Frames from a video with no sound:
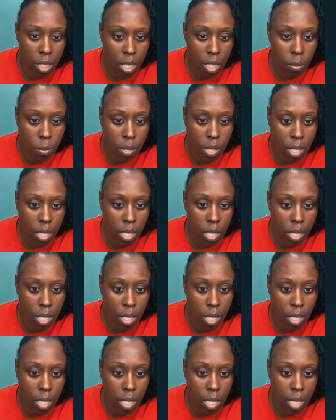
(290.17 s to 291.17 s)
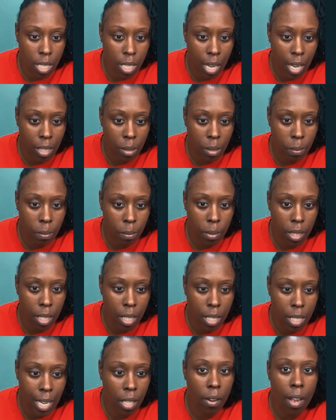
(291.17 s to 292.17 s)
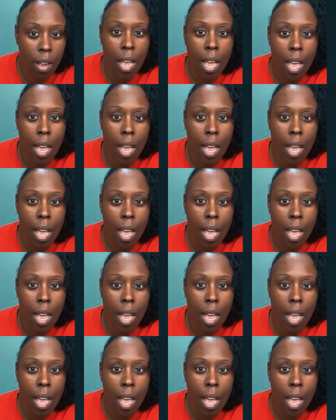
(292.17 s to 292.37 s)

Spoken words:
See where it says attachment, attach it there.